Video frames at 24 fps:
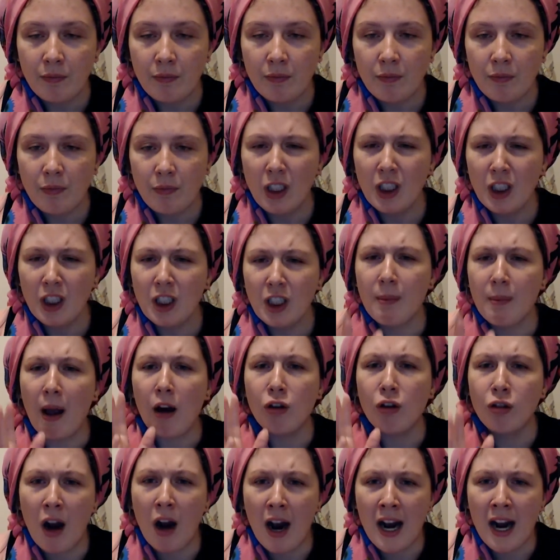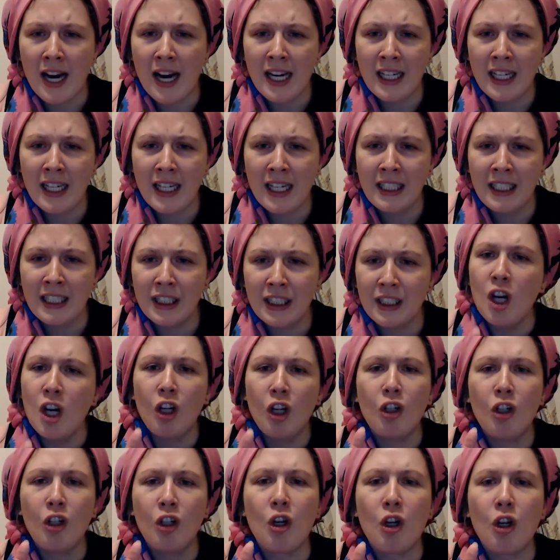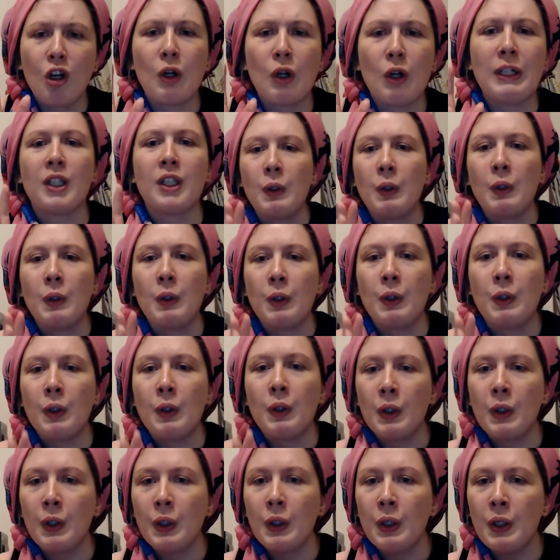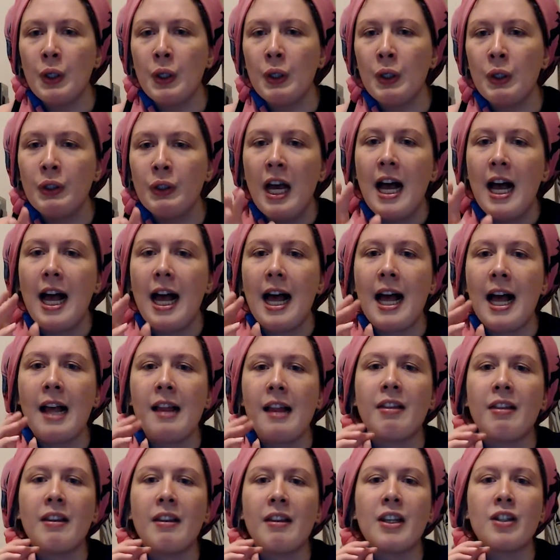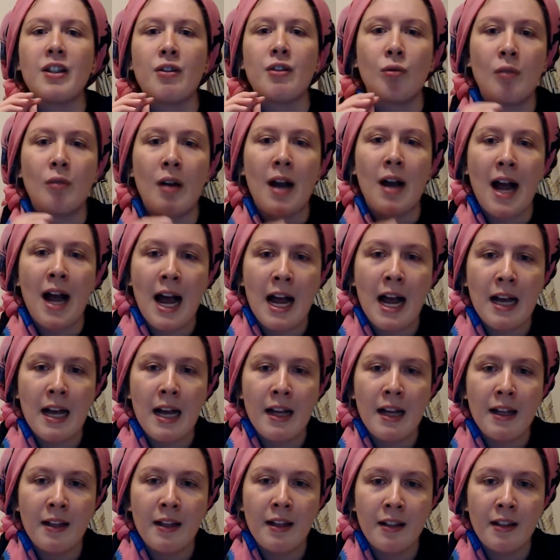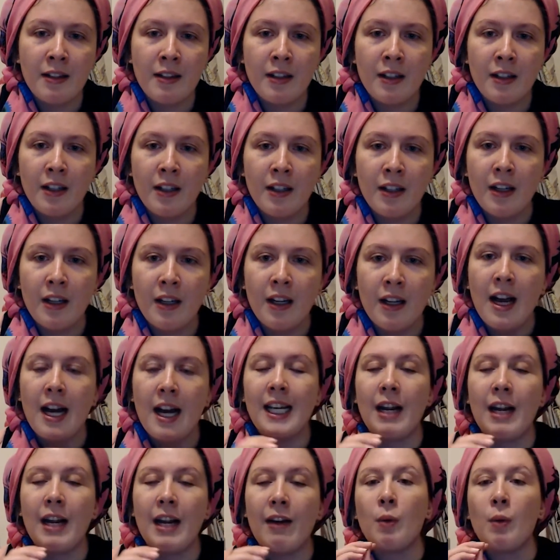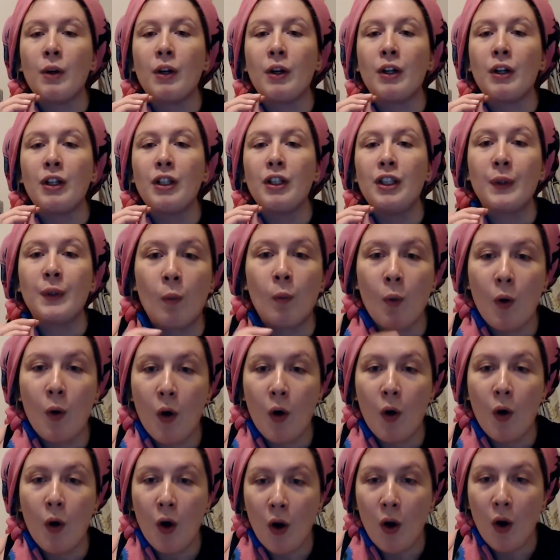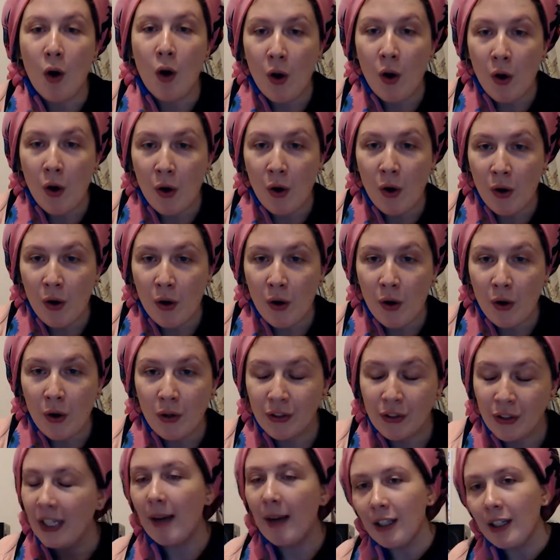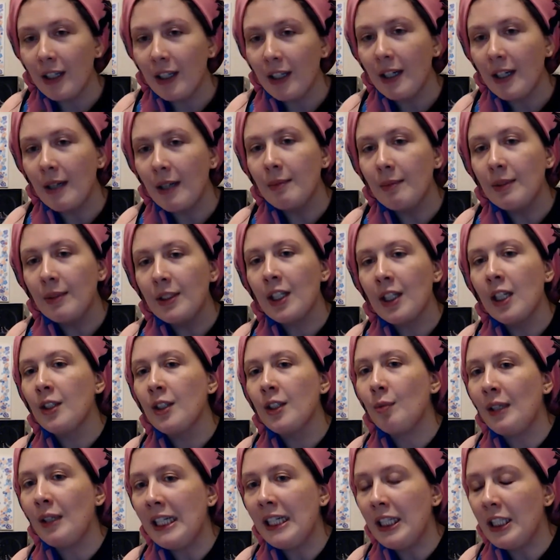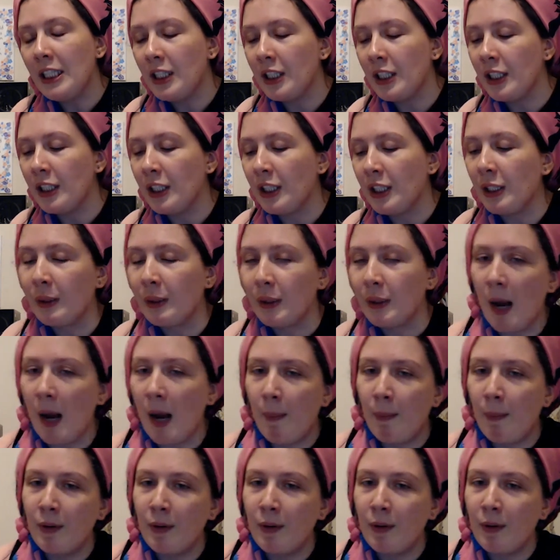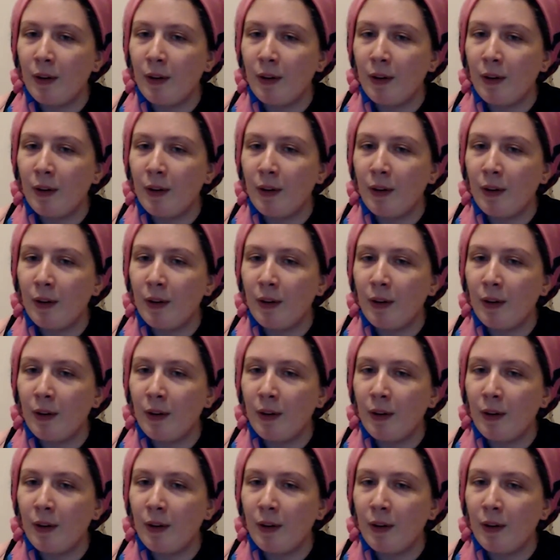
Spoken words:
About Christ, God is so good, and there's no wrath, and everyone can do what they want. I'm just gonna read you a couple of